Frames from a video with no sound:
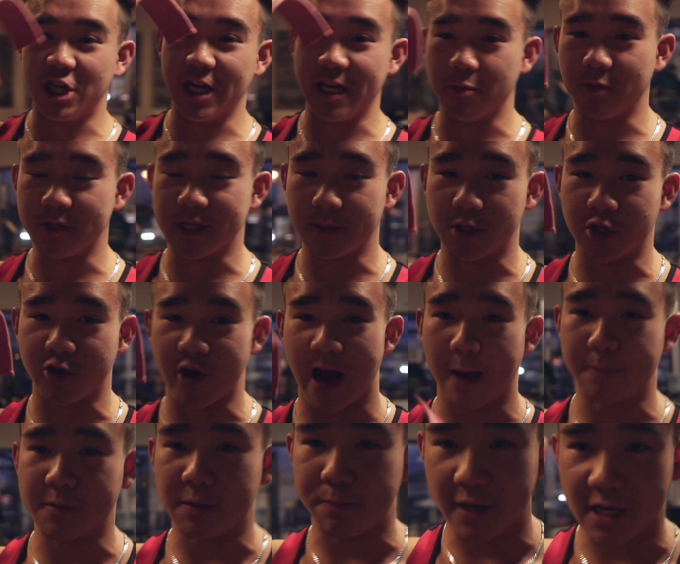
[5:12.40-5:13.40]
cheat with some
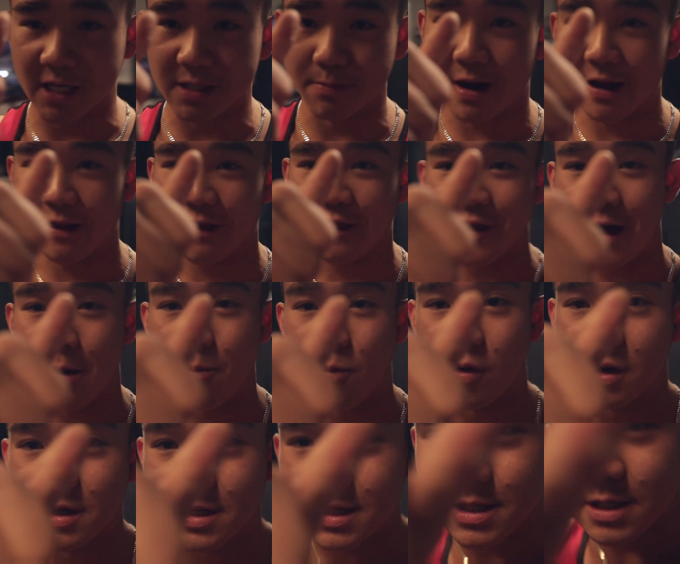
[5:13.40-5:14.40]
straps because my
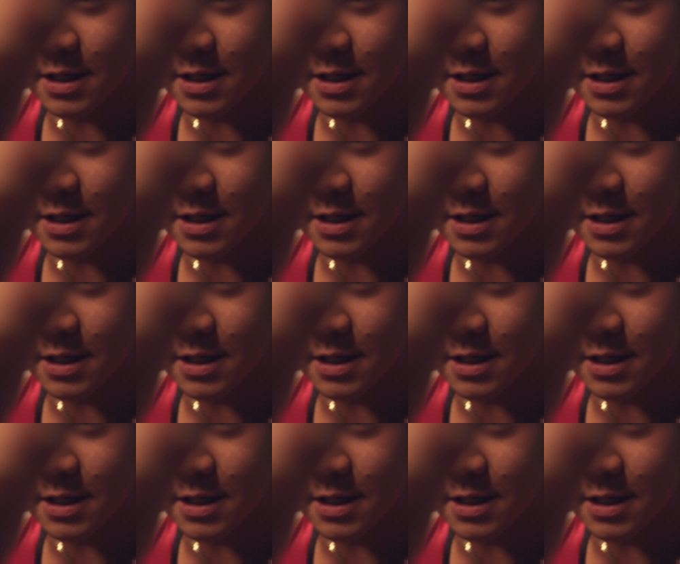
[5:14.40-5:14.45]
thumb was